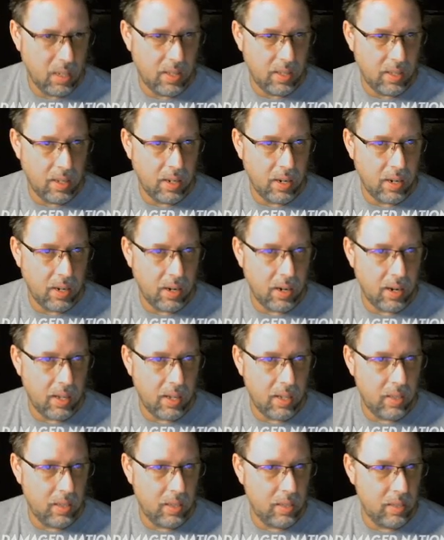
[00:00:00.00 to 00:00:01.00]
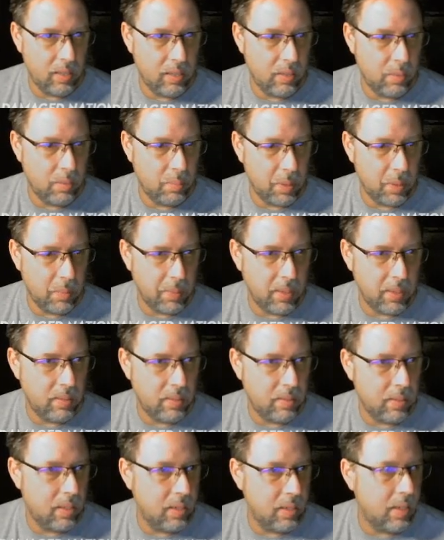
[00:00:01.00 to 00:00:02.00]
right, let's minimize that
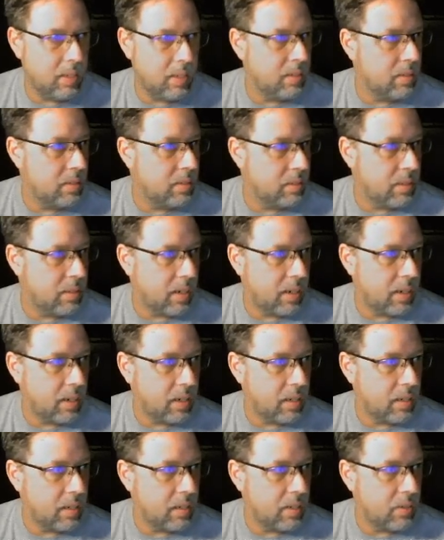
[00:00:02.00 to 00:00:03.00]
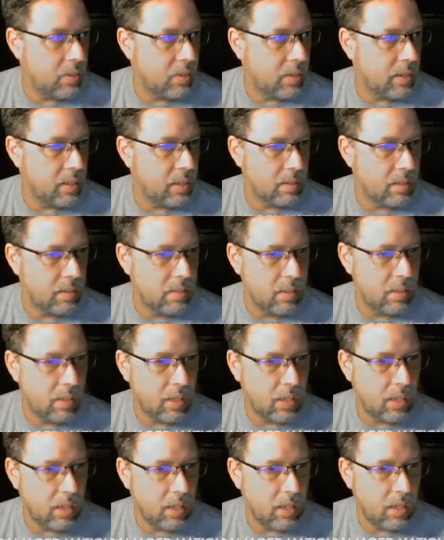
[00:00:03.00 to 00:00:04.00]
down just a hair there so I can see
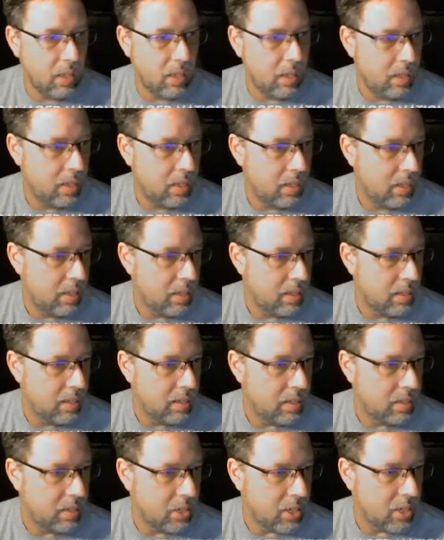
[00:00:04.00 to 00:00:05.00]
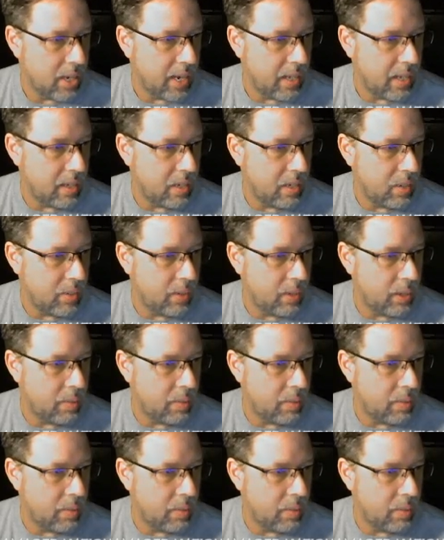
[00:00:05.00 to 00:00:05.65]
chat. There we go.